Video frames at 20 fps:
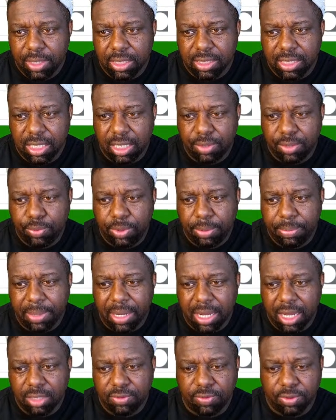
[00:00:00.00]
the 10
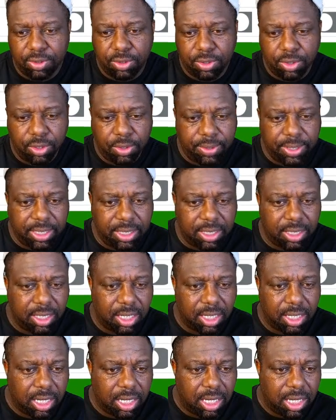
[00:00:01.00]
rebounds for Duran
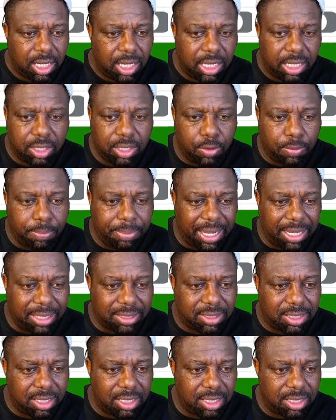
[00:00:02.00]
and go
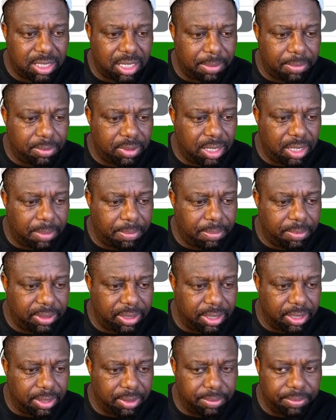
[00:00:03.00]
back to the double double
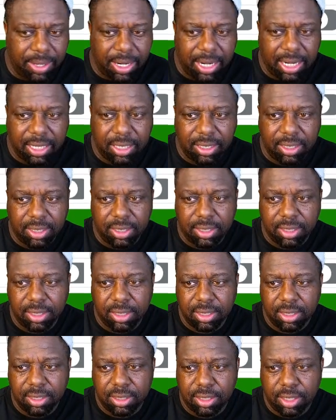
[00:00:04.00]
here, right?
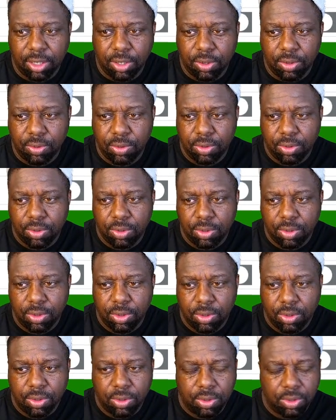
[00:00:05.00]
So
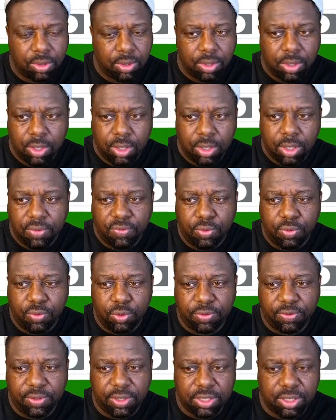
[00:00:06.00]

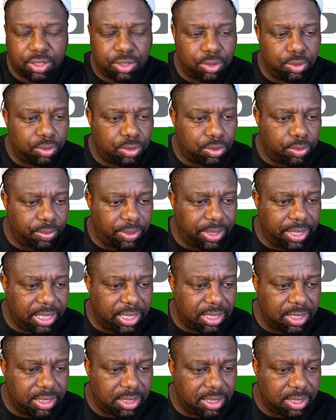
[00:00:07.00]
Vucevic 2
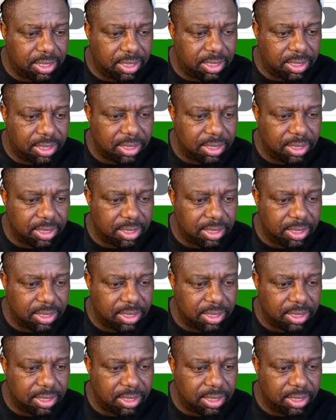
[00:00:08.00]
threes.